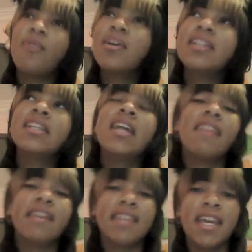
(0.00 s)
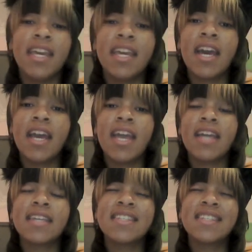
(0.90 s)
One, they take
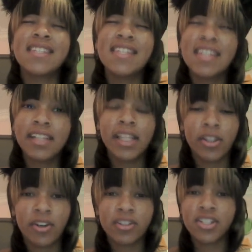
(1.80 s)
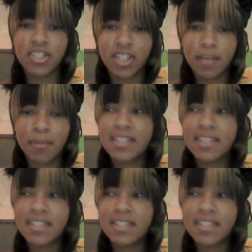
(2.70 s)
exceedingly long to ship.